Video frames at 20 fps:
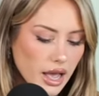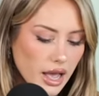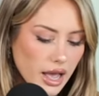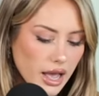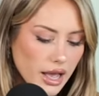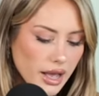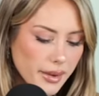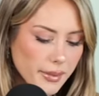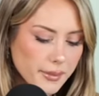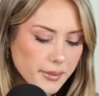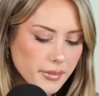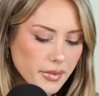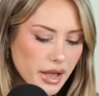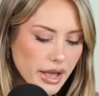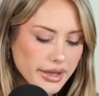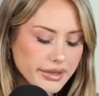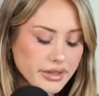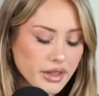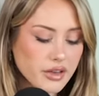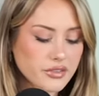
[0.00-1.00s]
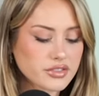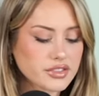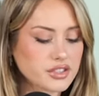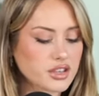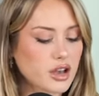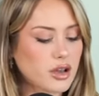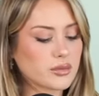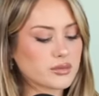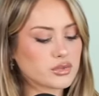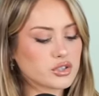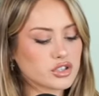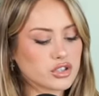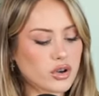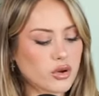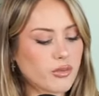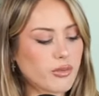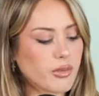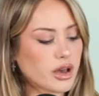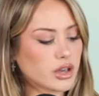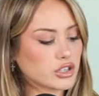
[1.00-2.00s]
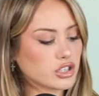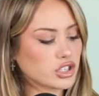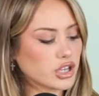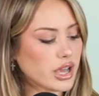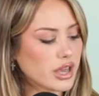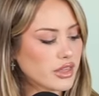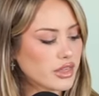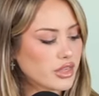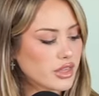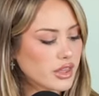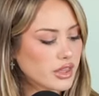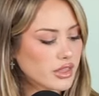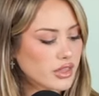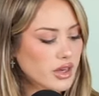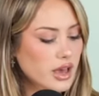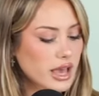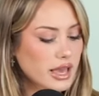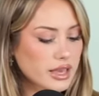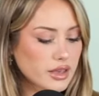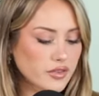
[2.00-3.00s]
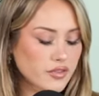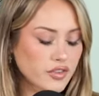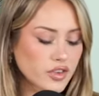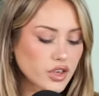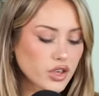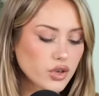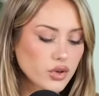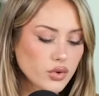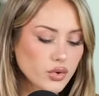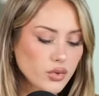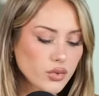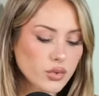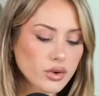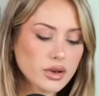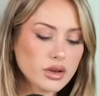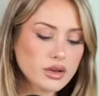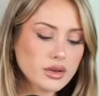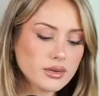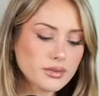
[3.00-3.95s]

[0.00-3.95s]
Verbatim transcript: Um, I love psalms so much. I think that if you